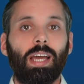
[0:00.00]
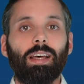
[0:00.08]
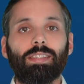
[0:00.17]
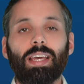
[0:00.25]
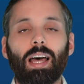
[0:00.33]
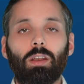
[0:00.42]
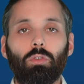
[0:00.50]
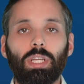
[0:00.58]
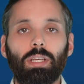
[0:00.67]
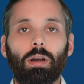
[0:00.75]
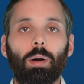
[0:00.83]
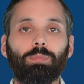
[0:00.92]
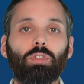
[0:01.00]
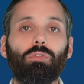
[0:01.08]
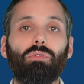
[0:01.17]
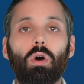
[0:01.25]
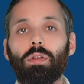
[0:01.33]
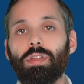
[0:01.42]
Salary up to
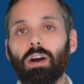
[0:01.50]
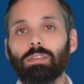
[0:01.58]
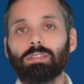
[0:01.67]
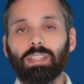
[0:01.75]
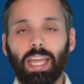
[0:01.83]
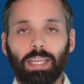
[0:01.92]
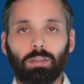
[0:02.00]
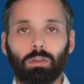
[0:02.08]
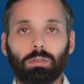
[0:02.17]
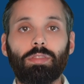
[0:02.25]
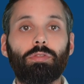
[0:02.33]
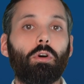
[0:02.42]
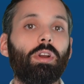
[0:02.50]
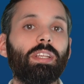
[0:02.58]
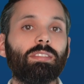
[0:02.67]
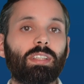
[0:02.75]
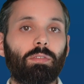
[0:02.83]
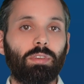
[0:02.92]

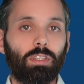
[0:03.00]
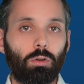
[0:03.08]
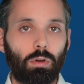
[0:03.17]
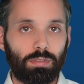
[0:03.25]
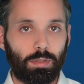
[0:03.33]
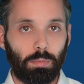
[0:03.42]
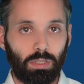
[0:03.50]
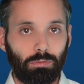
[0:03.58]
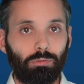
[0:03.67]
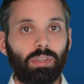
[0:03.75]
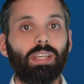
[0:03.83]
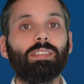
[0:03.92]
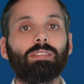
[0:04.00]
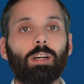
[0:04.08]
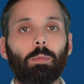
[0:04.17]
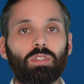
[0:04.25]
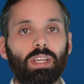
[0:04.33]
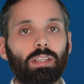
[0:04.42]
4,837 euros a month is
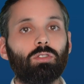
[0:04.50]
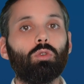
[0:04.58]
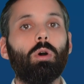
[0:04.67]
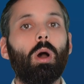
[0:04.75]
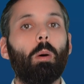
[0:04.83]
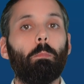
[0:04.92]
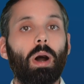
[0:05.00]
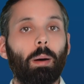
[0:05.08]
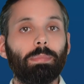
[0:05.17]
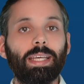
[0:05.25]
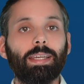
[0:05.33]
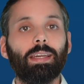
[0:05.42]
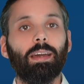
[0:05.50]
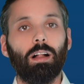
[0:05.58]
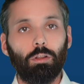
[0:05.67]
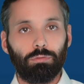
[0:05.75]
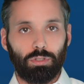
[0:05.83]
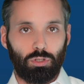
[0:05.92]
subject to public
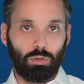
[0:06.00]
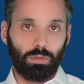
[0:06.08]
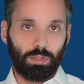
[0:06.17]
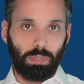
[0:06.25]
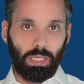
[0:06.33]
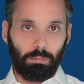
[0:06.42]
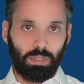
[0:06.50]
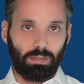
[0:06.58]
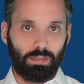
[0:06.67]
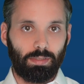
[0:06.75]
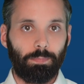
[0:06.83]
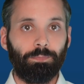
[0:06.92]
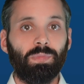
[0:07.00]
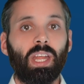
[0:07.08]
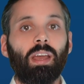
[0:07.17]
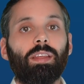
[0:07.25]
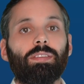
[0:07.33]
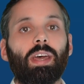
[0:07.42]
health insurance payments.
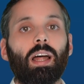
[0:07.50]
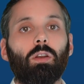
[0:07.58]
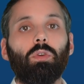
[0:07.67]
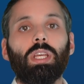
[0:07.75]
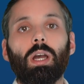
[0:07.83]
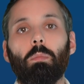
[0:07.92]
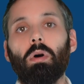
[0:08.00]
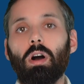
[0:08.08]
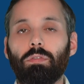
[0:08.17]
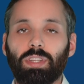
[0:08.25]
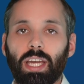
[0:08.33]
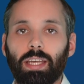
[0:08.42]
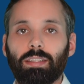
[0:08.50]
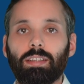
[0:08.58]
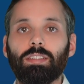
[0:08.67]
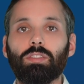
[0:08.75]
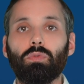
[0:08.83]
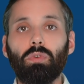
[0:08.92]
Salary above that
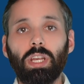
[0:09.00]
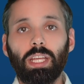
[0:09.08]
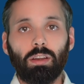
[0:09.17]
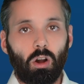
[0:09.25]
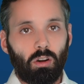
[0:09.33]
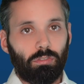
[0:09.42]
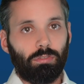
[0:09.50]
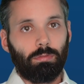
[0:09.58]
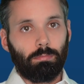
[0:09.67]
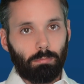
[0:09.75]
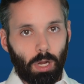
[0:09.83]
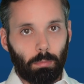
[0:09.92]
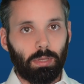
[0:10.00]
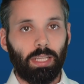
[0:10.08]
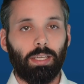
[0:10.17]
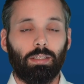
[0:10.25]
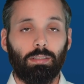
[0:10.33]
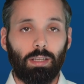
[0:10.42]
is free of
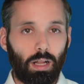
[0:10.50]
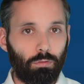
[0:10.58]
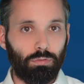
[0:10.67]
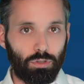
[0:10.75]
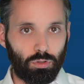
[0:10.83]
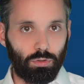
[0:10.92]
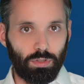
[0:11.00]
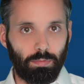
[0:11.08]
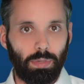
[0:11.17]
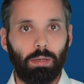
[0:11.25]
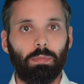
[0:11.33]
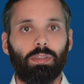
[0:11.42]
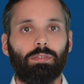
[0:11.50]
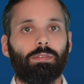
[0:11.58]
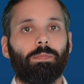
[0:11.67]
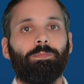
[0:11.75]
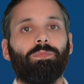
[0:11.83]
public health insurance payments.